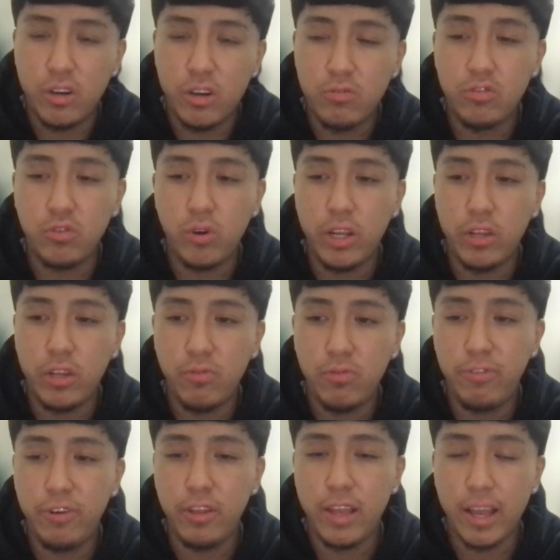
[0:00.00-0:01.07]
So I do
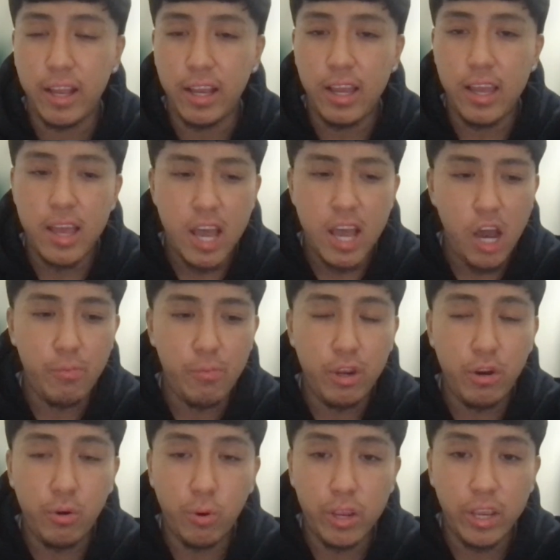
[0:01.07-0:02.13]
feel like I'll be
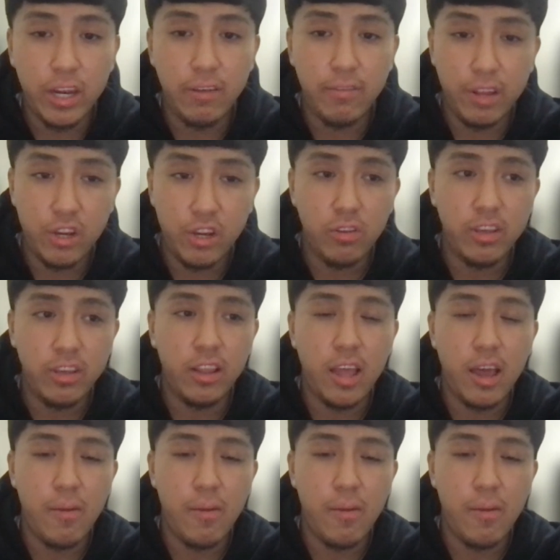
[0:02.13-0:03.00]
growing it eventually a lot